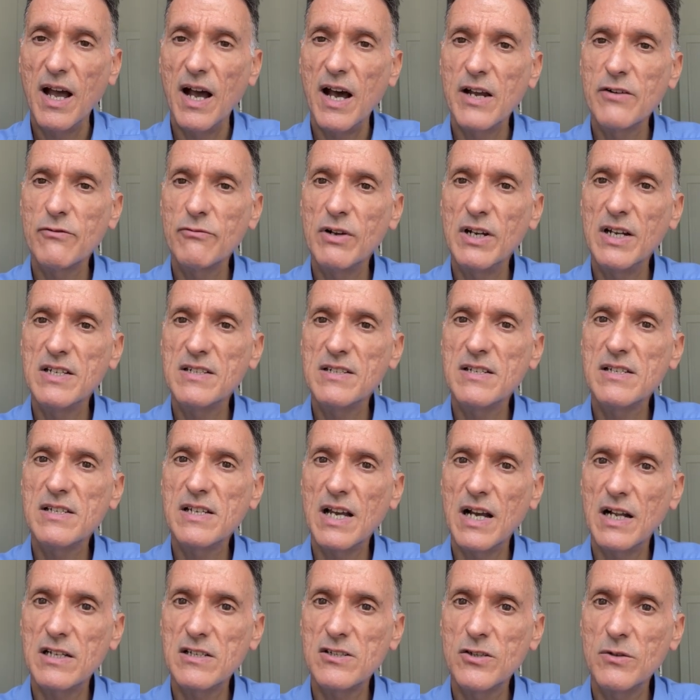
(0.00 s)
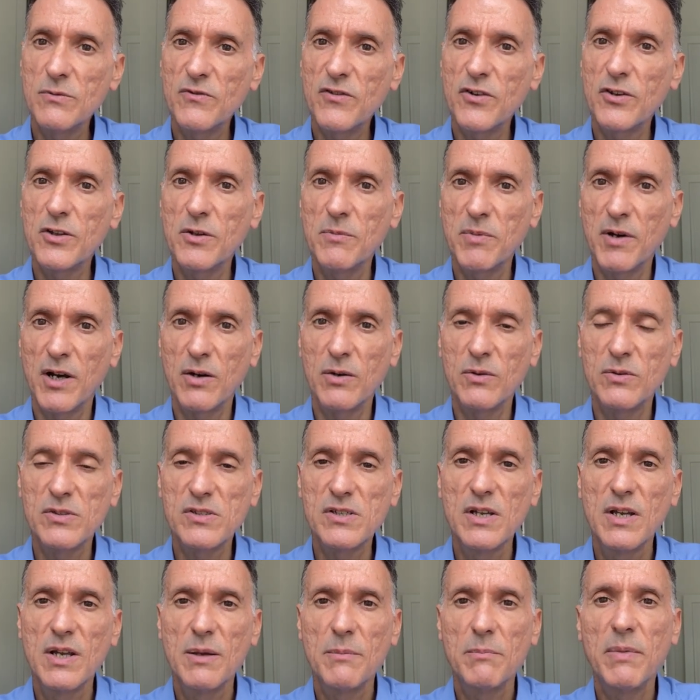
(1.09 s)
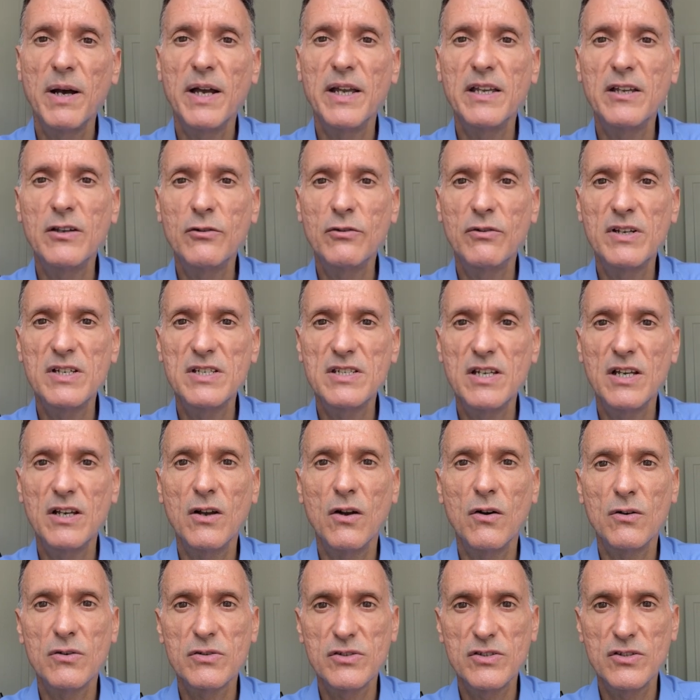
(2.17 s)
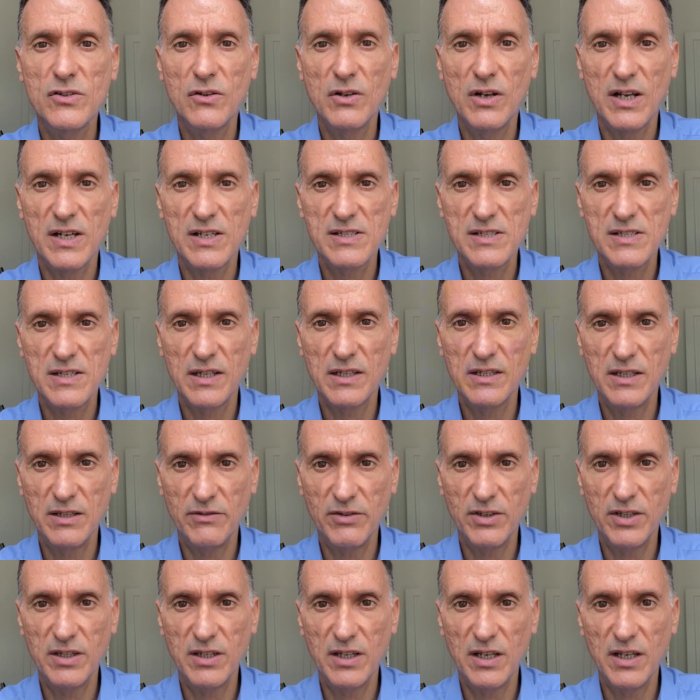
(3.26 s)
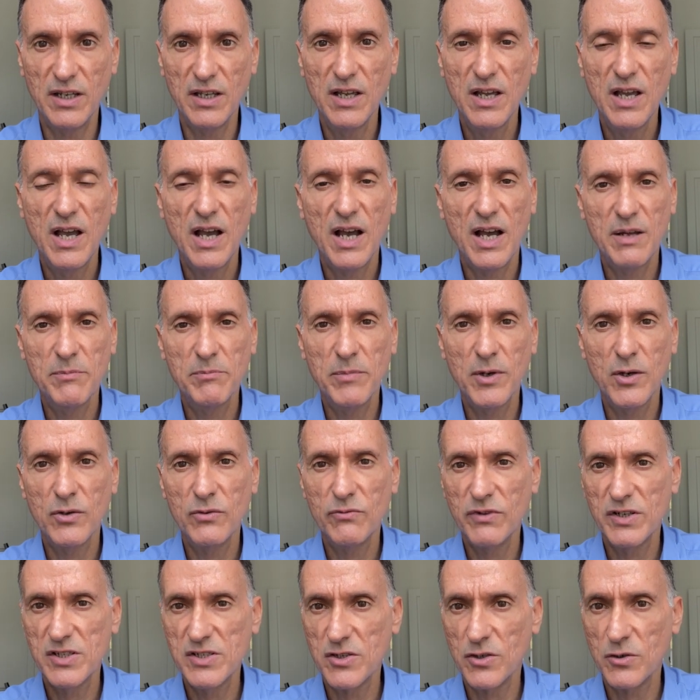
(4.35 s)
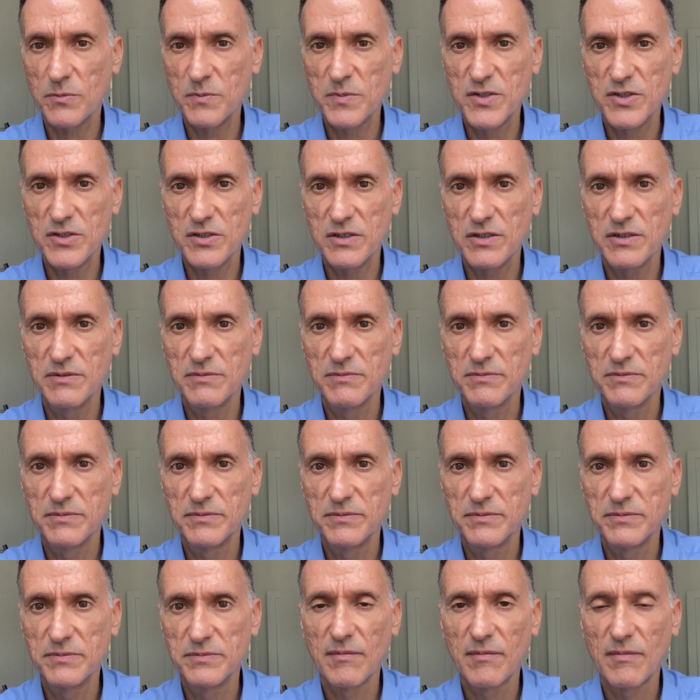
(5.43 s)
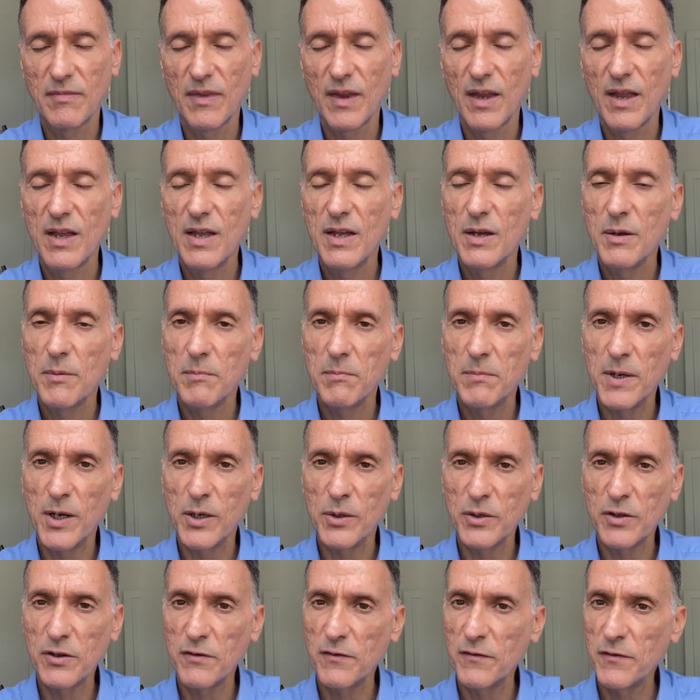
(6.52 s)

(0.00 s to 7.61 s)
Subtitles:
and releases calcium from the bones by increasing osteoclast activity and bone resorption. Both